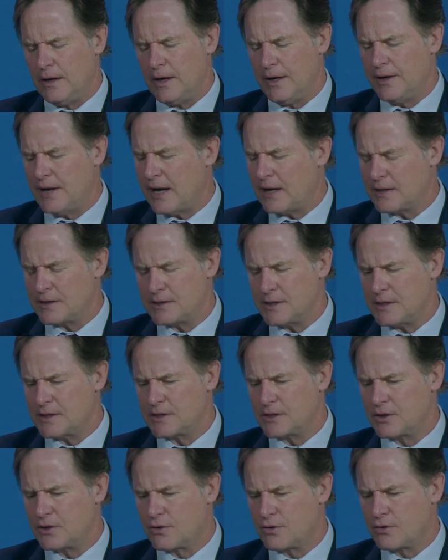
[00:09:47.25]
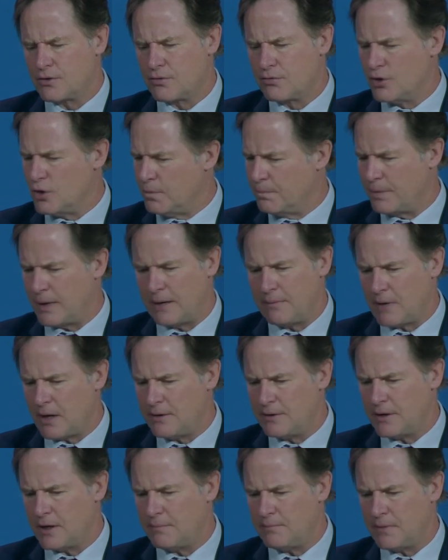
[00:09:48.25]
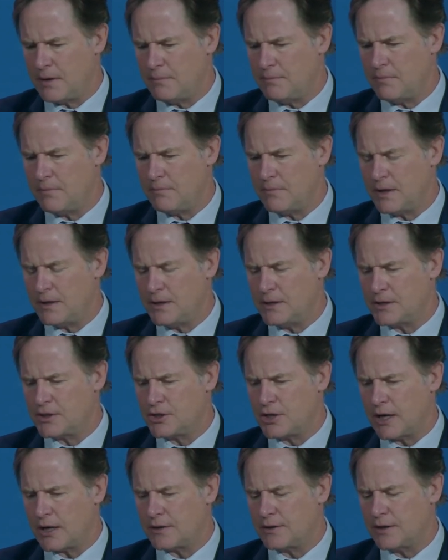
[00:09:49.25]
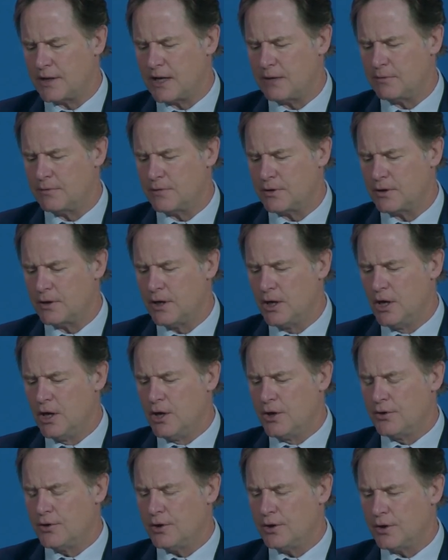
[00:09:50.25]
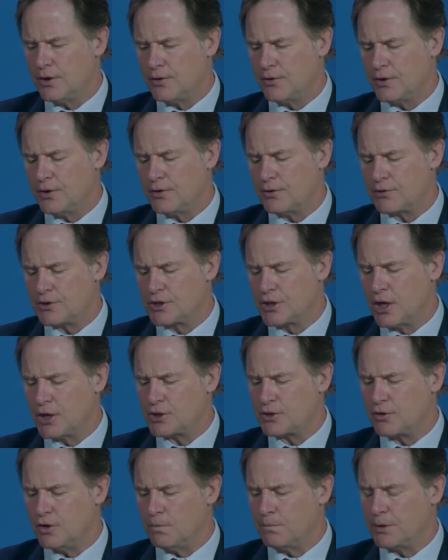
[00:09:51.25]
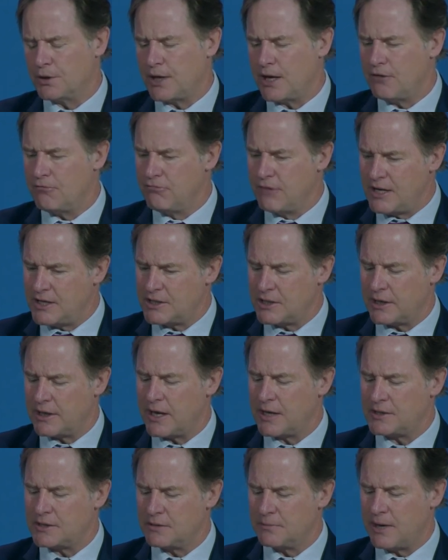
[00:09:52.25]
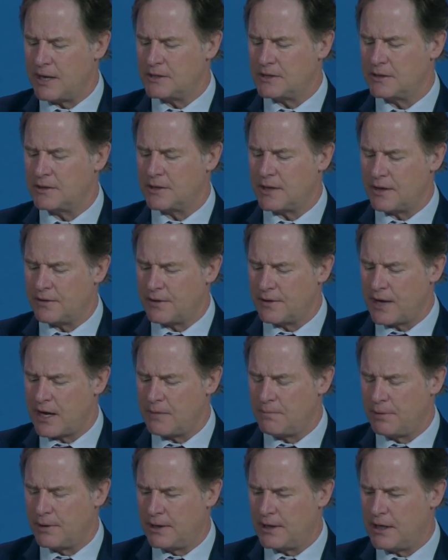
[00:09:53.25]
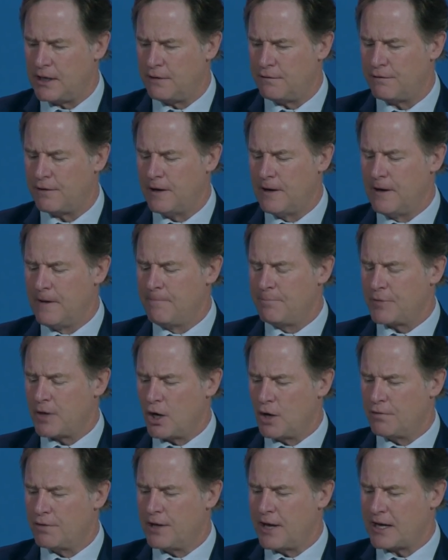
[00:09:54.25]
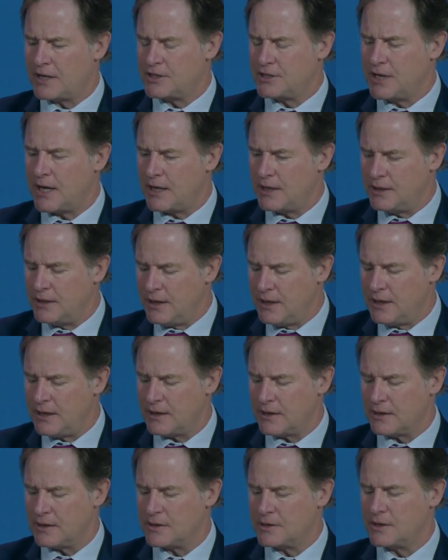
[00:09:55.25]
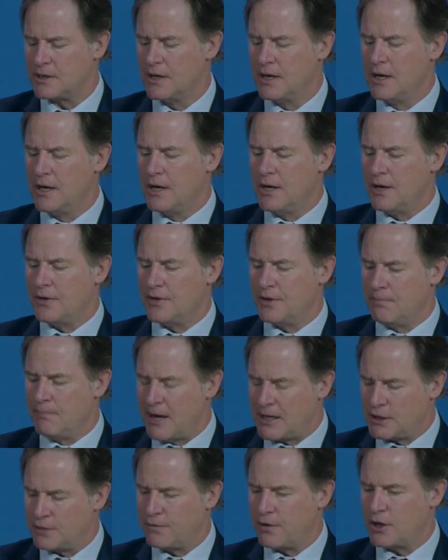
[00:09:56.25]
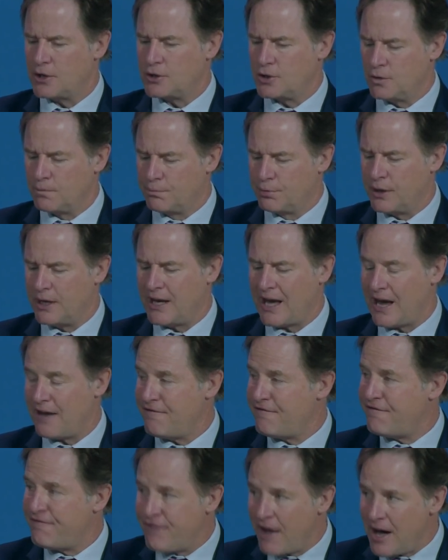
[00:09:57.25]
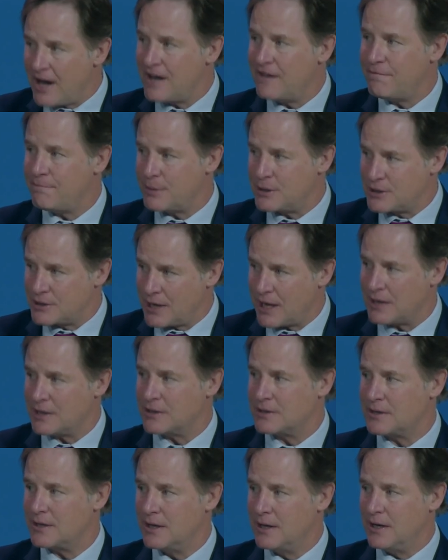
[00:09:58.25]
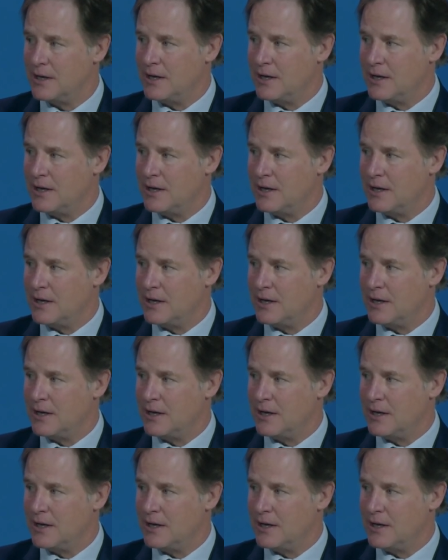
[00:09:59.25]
Analysis group. I might, I might need to check the name of the, the, the, the research group, but they recently estimated that they believe over the next 10 years, the metaverse could bring a 5%